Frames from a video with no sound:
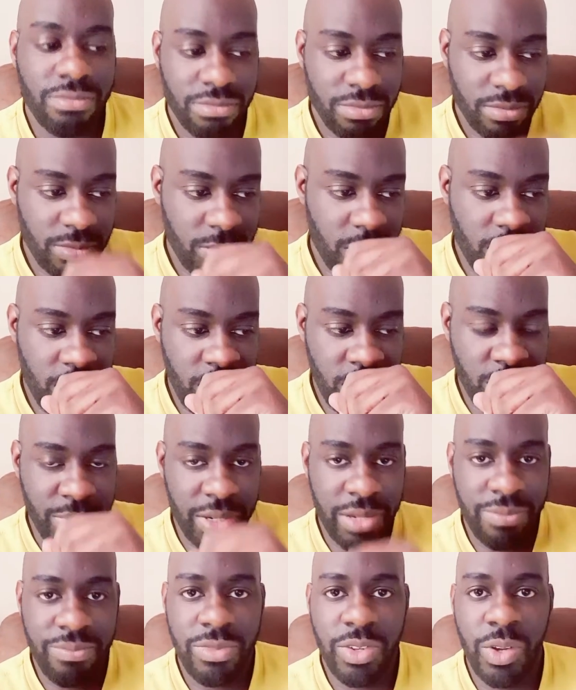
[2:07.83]
Excuse
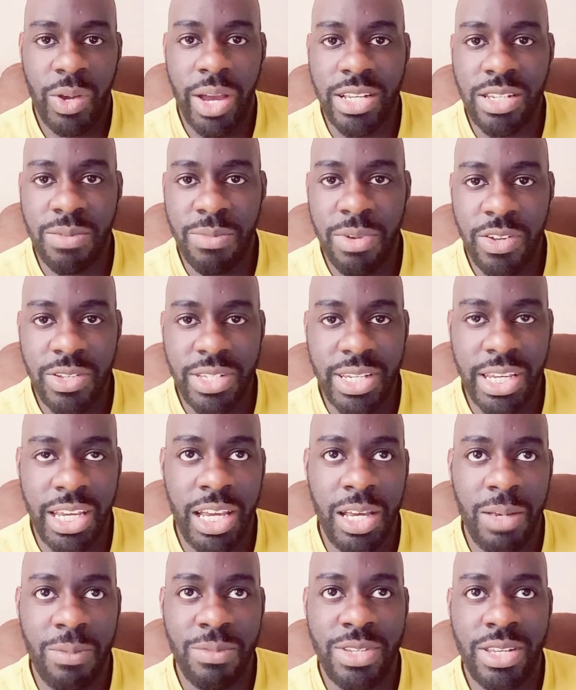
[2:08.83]
me. You got some other
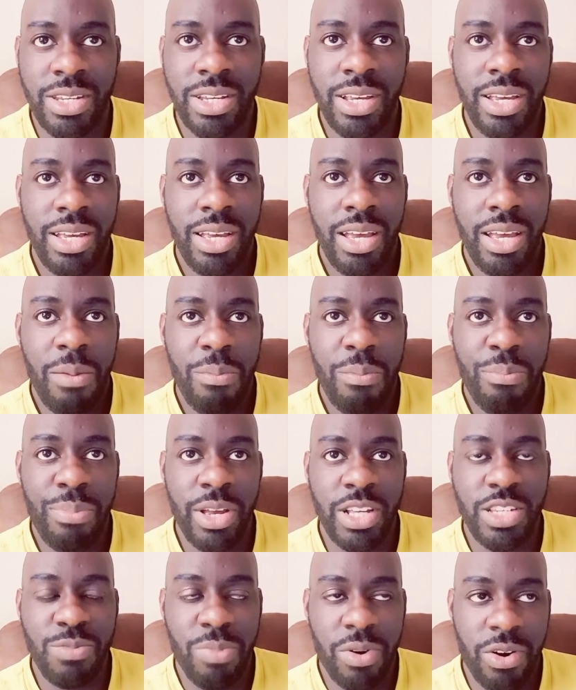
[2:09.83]
teams.
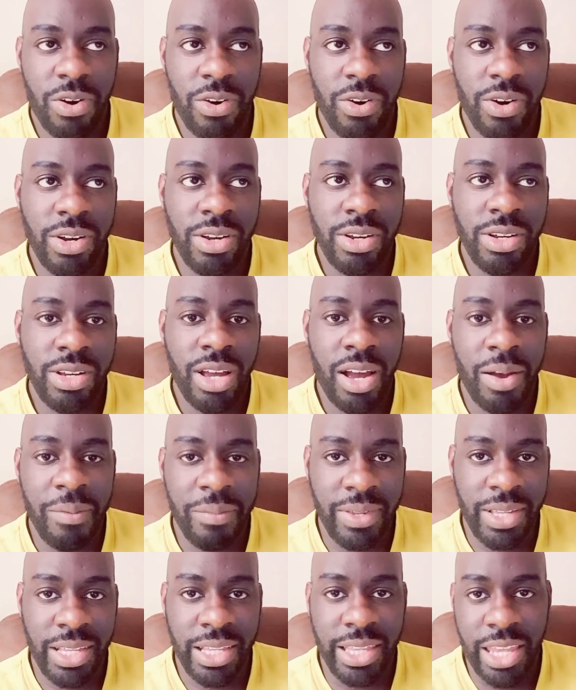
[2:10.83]
Pittsburgh. I
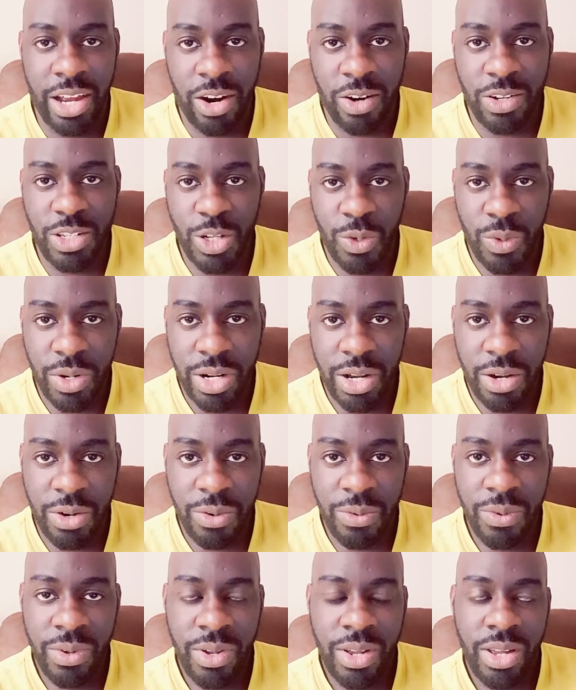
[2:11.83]
mean, they're
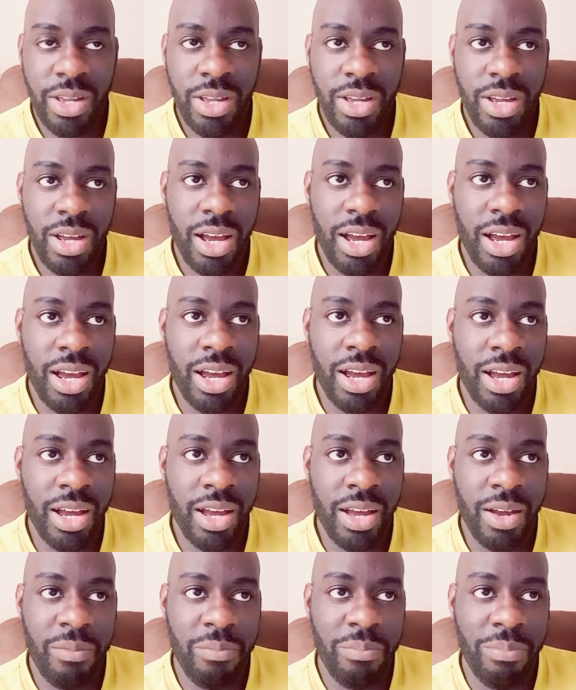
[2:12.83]
2-0,
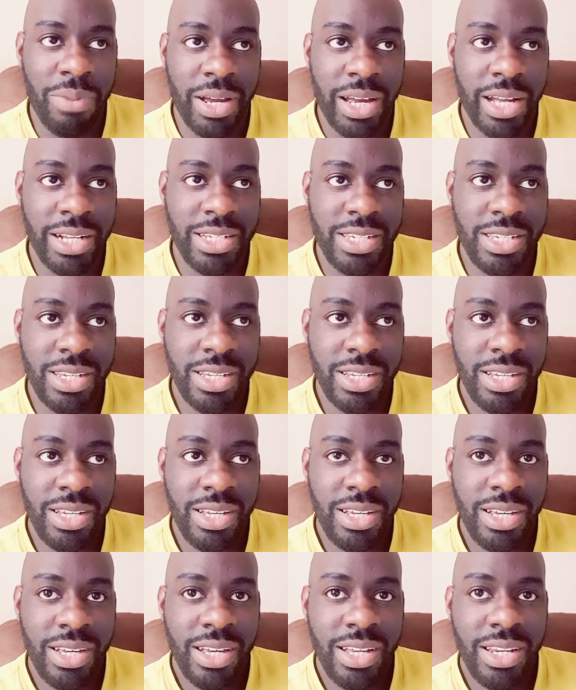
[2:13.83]
but
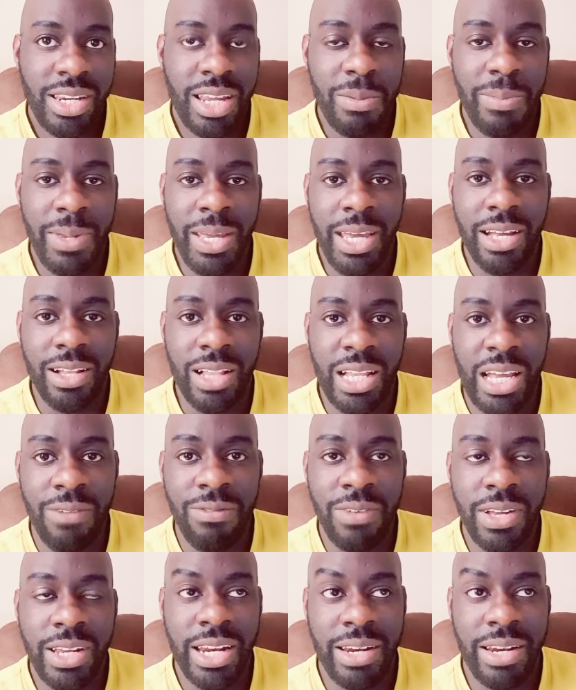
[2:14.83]
they beat
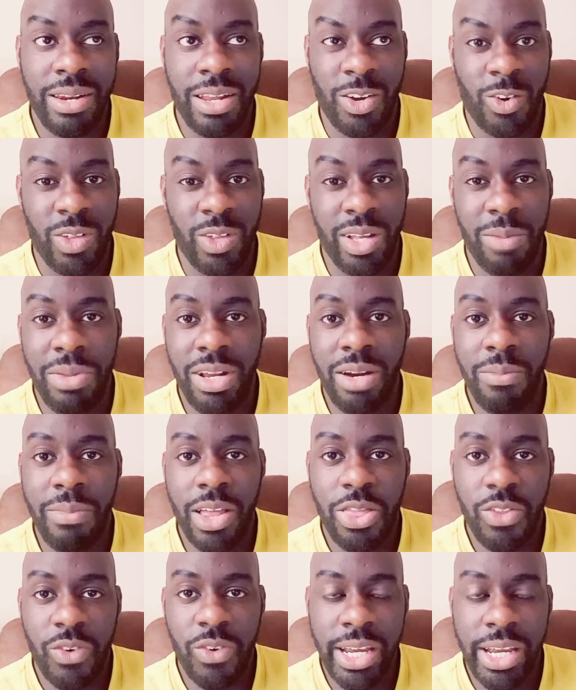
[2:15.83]
Cleveland and they only beat them by
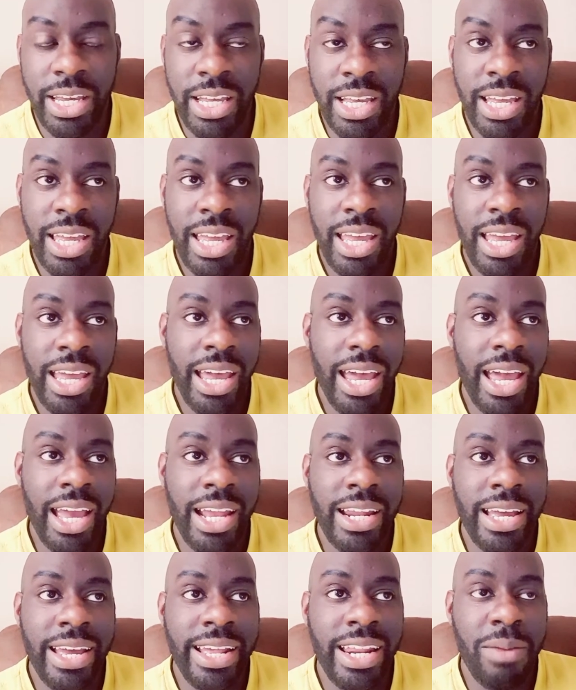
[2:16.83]
three.
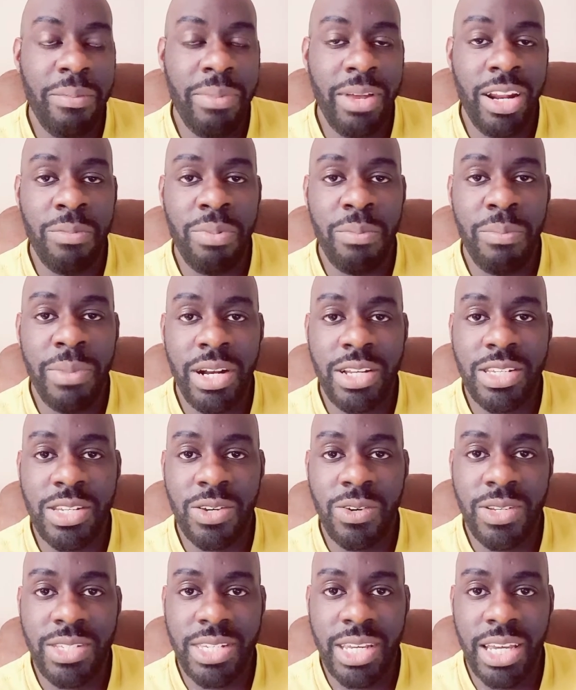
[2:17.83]
And then they beat up a
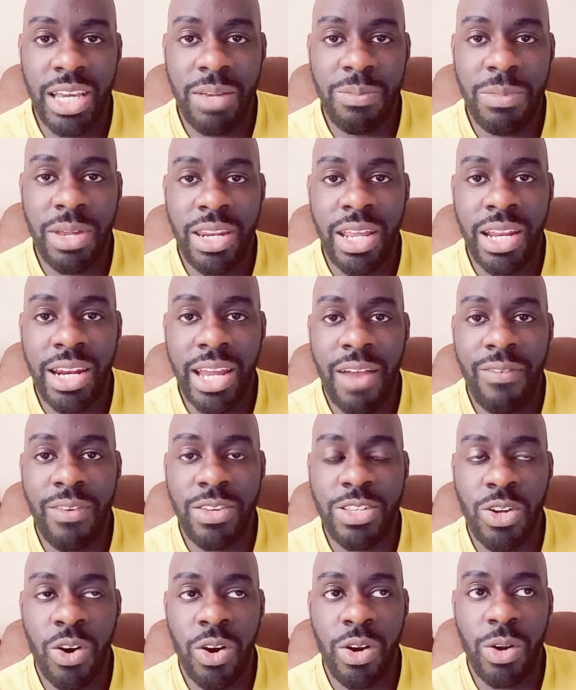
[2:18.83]
Minnesota team that didn't have the
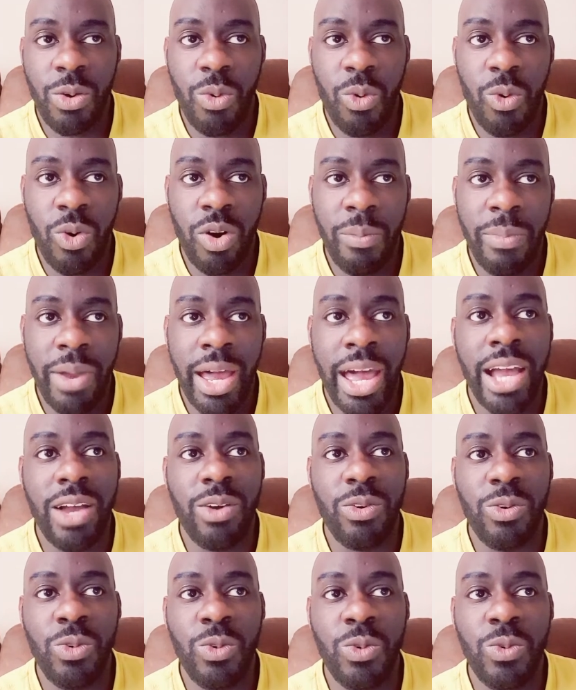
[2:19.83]
starting quarterback,
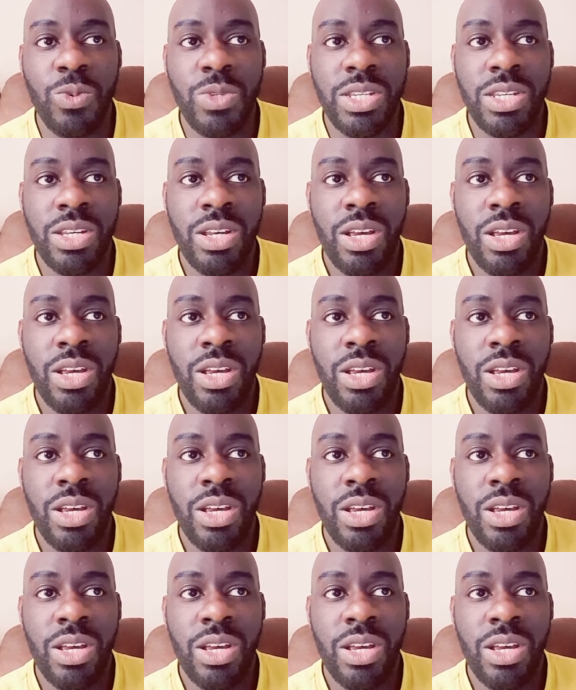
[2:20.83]
who's